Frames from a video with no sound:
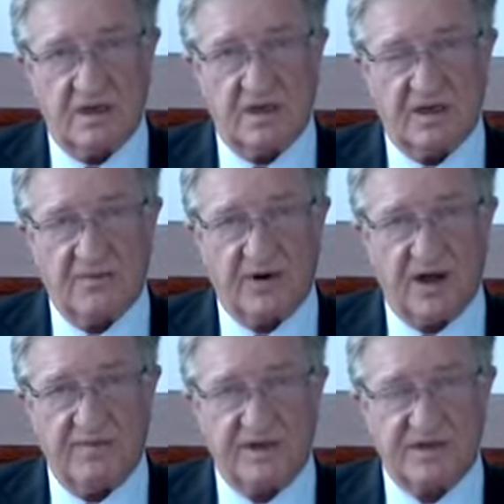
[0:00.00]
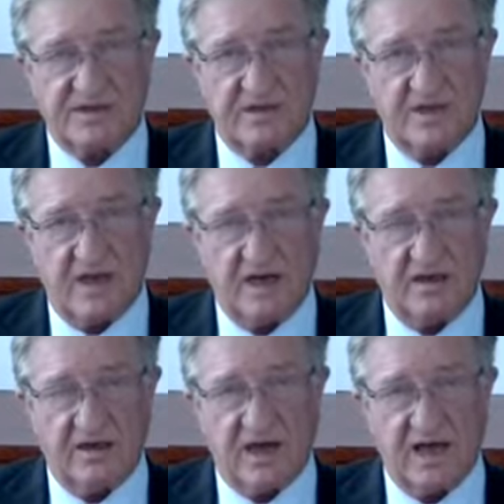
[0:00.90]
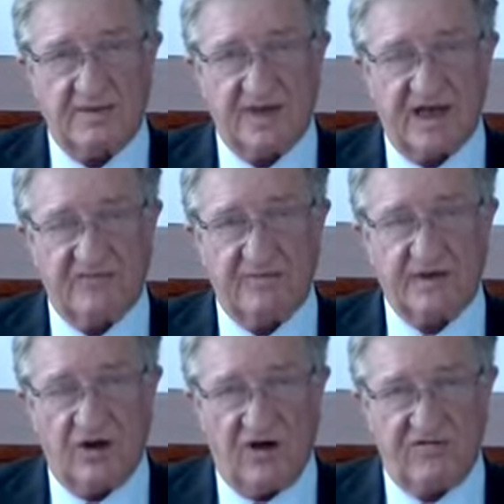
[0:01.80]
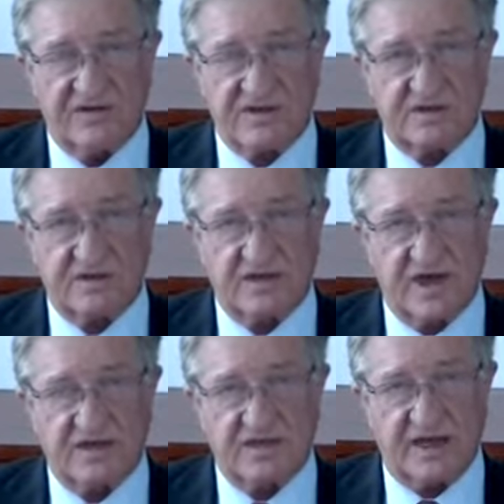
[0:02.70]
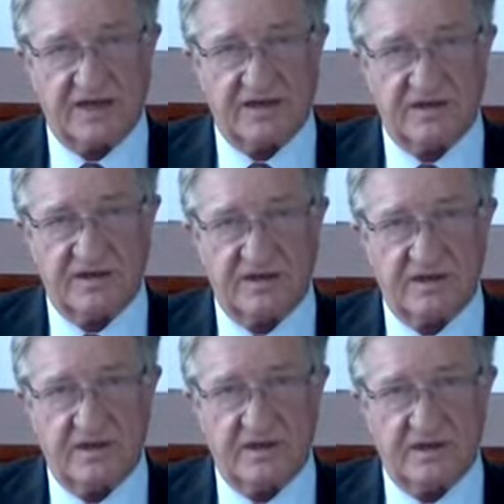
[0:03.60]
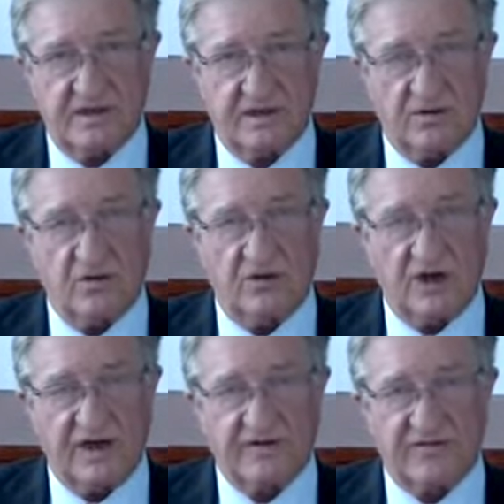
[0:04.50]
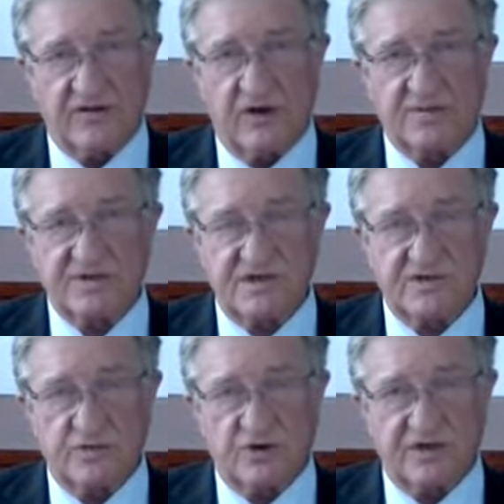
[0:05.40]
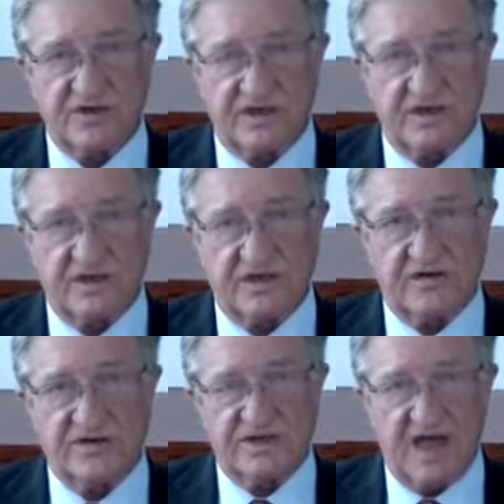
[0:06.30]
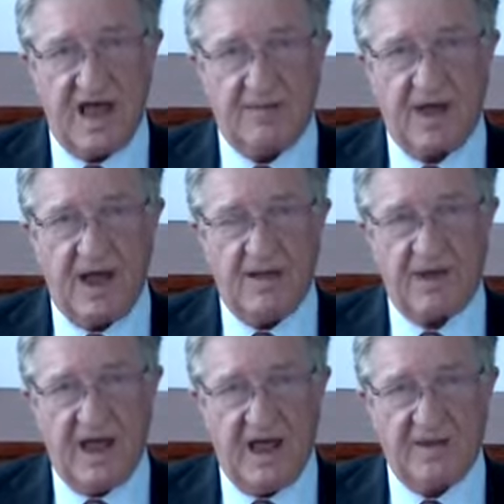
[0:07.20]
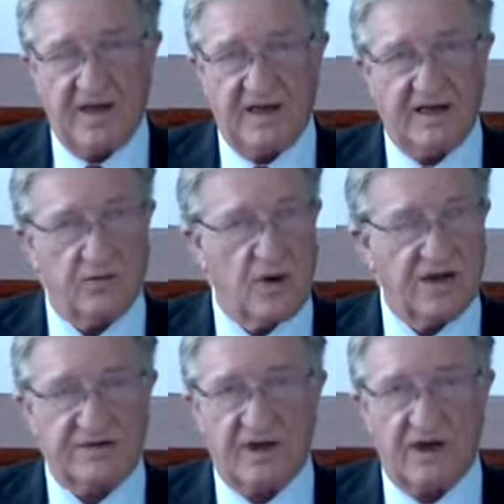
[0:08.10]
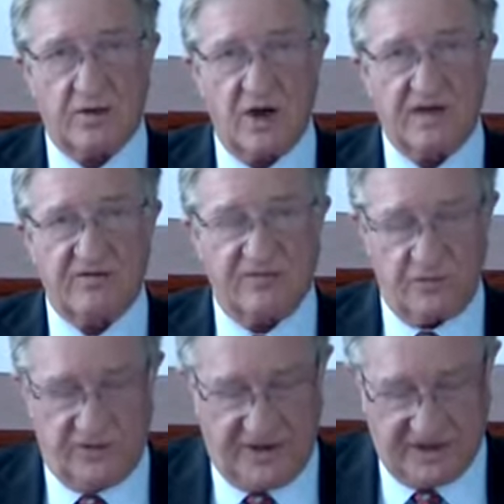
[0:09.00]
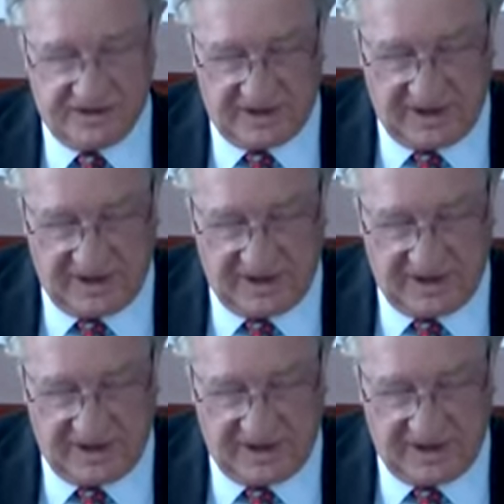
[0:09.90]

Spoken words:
the Prime Minister and her Labor government office at the next election. All the Leader of the Opposition will continue to do is to hammer, and it won't go away before the next